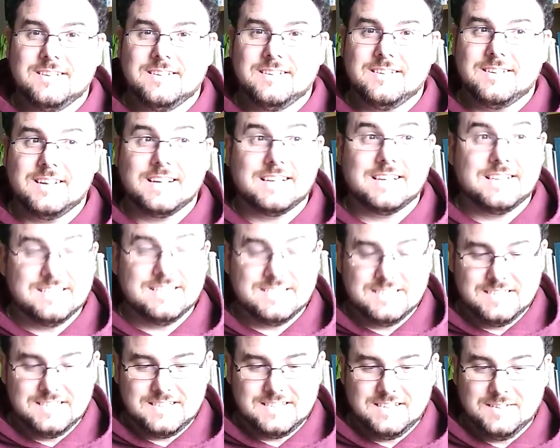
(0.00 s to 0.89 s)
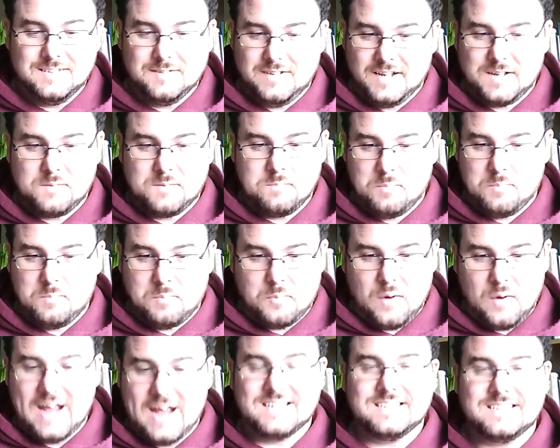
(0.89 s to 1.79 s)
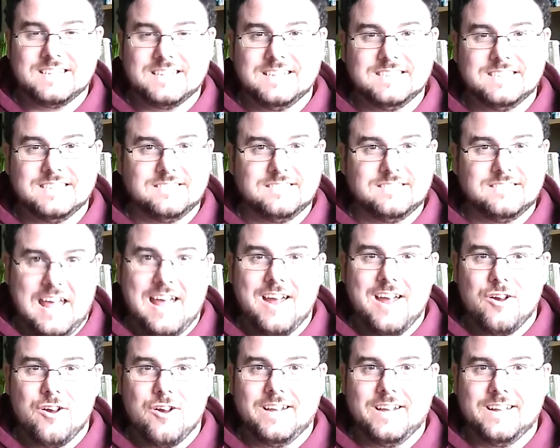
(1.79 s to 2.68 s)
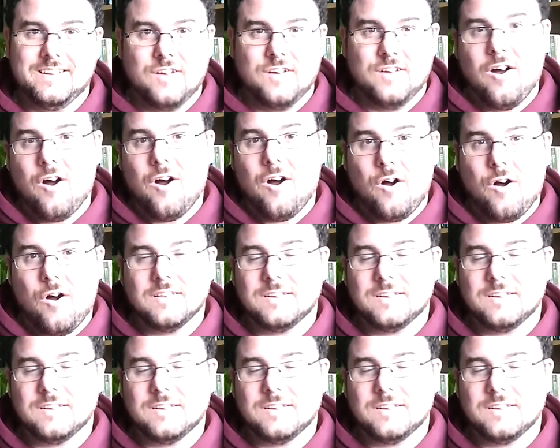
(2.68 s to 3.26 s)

Like, this is like, Bress is there in the hall,